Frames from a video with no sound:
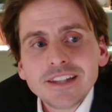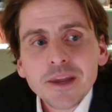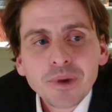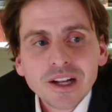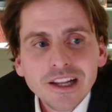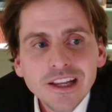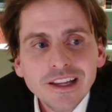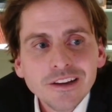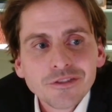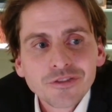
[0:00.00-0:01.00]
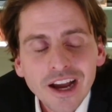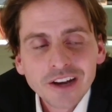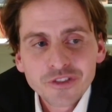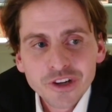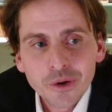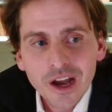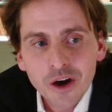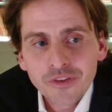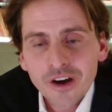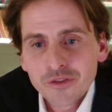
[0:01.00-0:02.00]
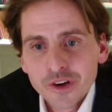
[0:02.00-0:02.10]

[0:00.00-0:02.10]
typically find real alpha,